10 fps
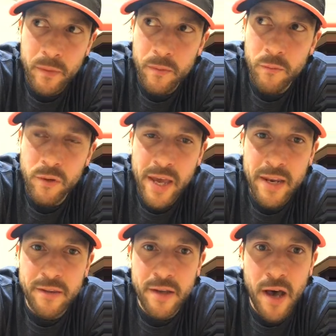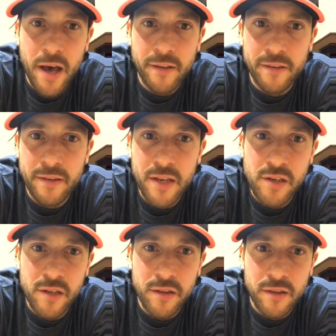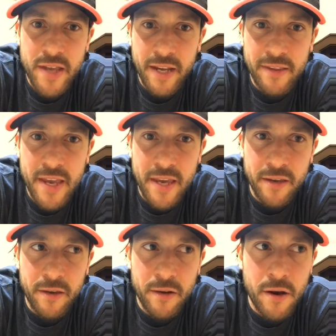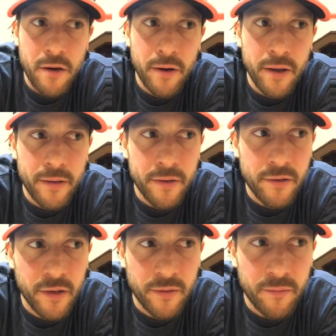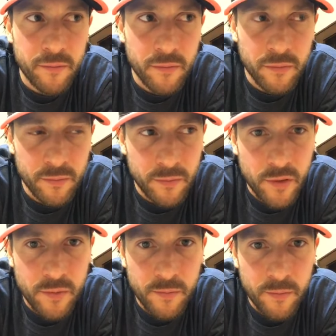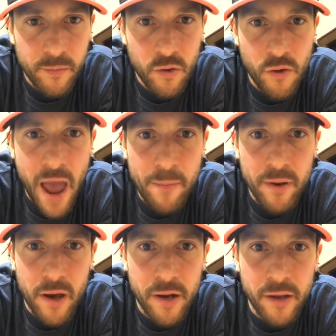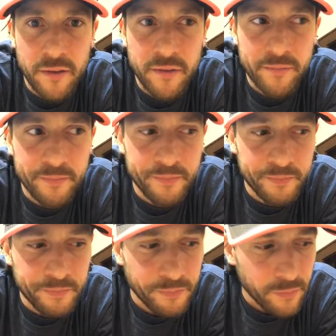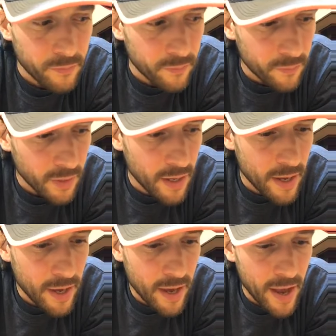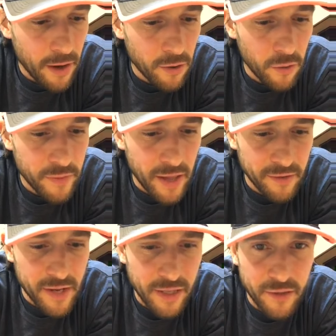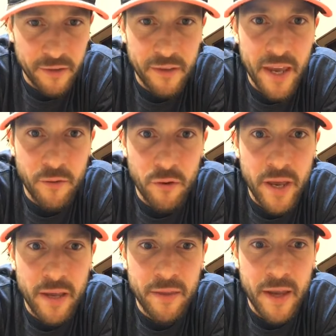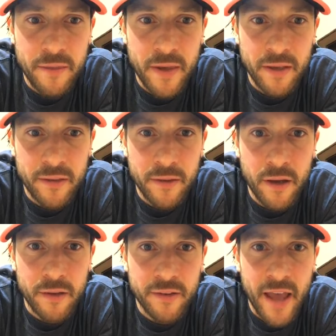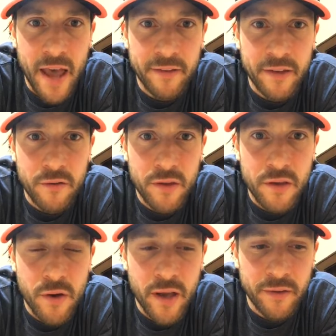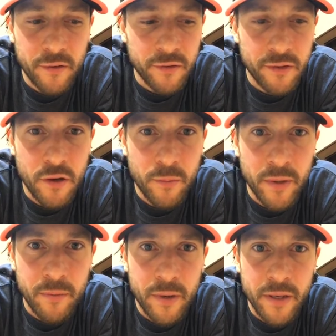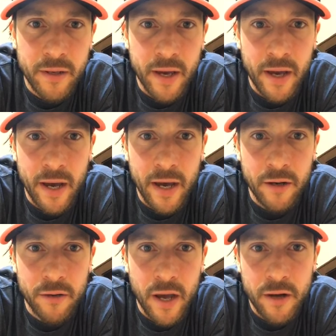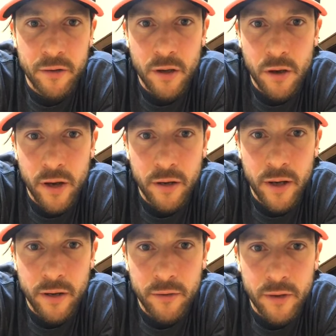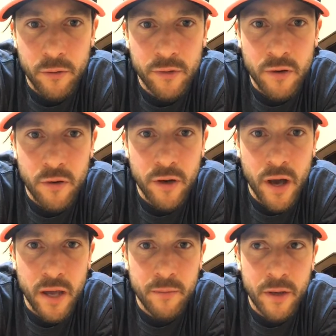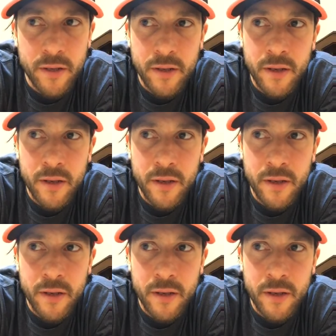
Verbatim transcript: relating to us teaching the technique, you know? They're just crapping on us. And I don't know if that's an English thing where they, they think us guys here in the US are stupid, but I don't I don't know. I don't I don't know what's going on, but